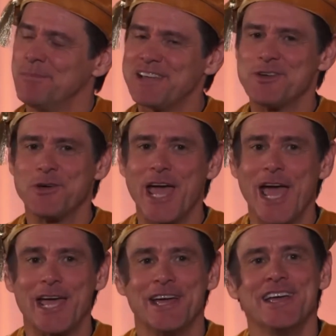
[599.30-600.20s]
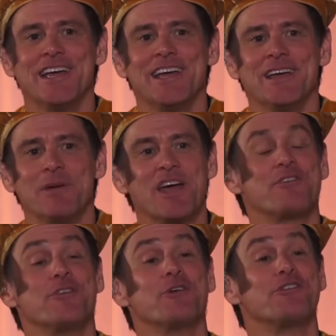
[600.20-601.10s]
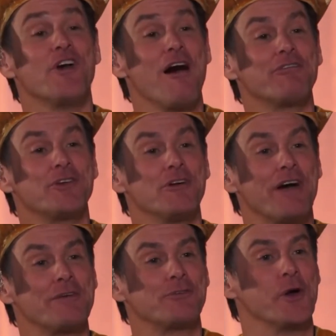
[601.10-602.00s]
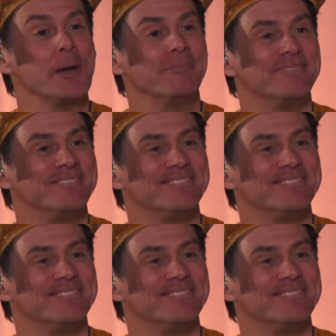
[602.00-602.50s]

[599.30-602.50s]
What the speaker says: but that's okay, because there's soft serve ice cream